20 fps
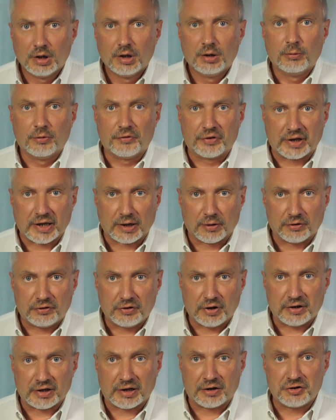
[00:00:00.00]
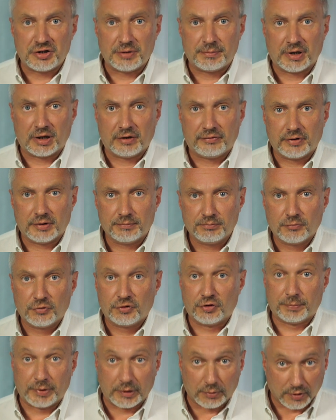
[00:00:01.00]
with a guaranteed energy benefit,
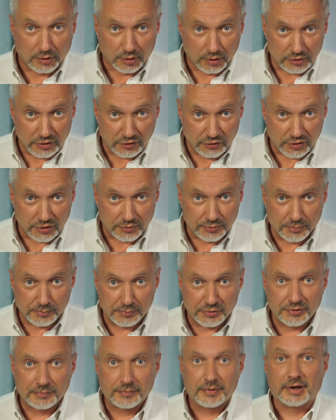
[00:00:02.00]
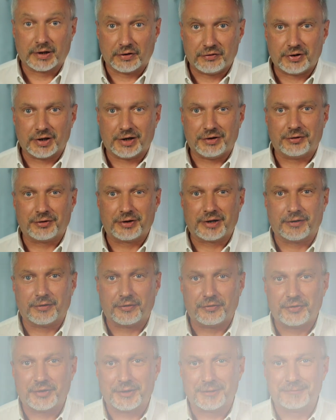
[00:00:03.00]
superior locking systems, and a 10-year guarantee.